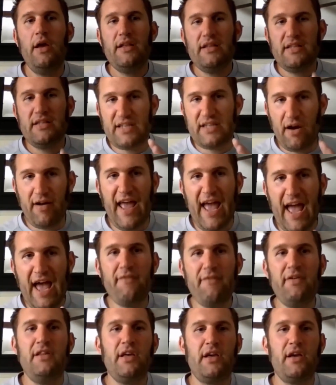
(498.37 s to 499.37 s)
start
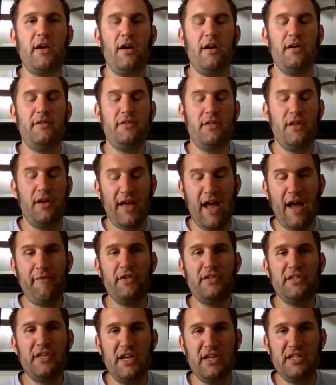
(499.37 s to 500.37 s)
having the
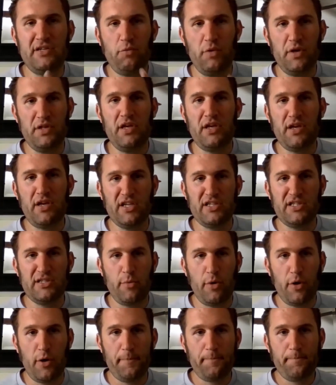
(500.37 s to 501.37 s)
conversation with the
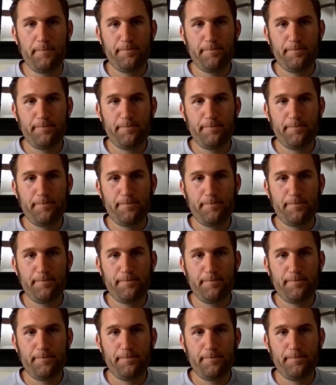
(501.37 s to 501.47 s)
customer